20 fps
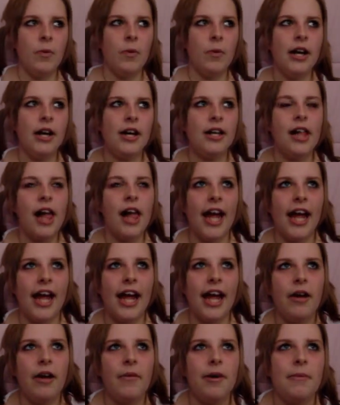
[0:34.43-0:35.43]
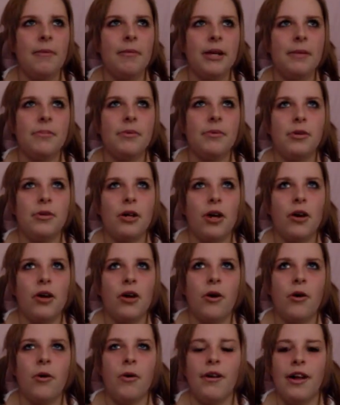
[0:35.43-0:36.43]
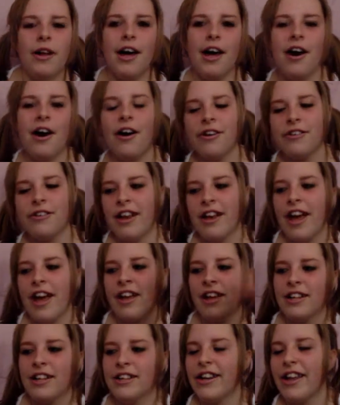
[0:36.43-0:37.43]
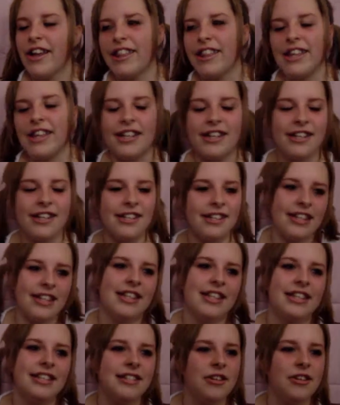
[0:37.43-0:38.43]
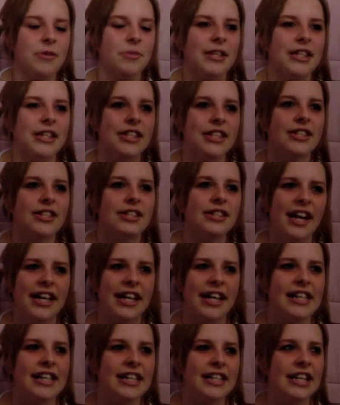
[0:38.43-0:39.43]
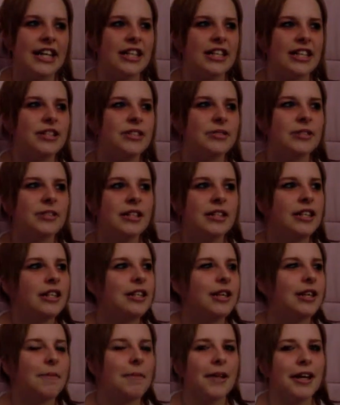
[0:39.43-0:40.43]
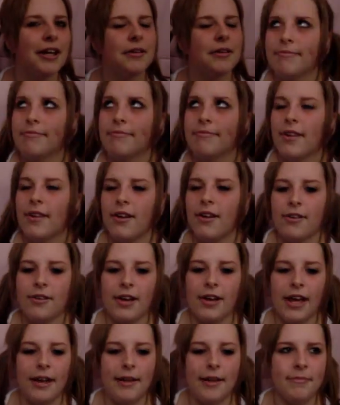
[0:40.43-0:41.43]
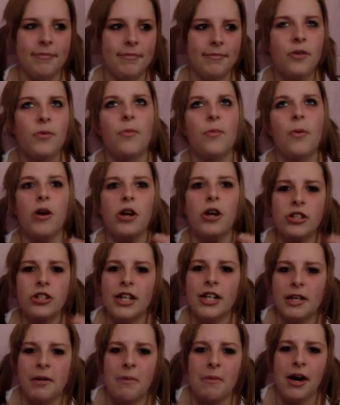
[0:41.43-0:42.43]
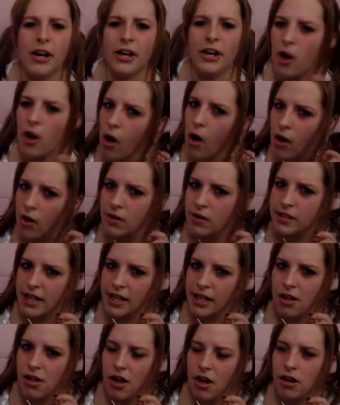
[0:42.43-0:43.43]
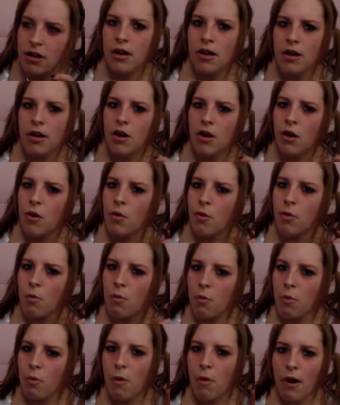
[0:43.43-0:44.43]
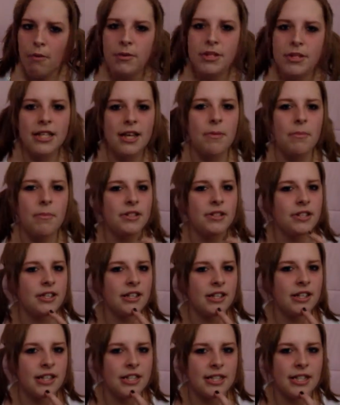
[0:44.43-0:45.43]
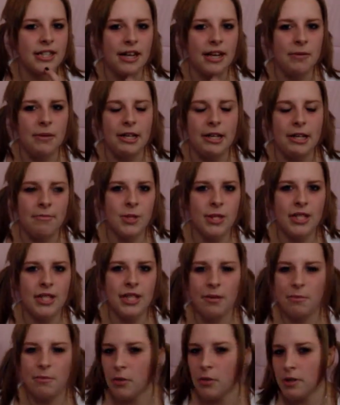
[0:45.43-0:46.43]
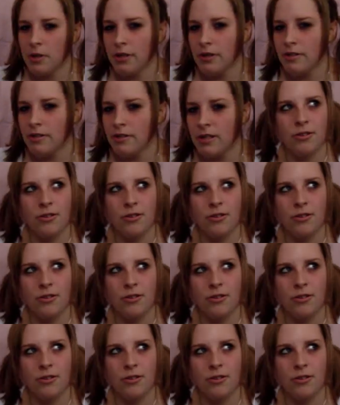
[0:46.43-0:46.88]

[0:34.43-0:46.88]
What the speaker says: Well, I hate when people go, oh, nothing. Nothing, it's no big deal. I can't tell you. I'm like, oh, okay. You're wondering about it all day long. What was that person going to say to me? Was it important?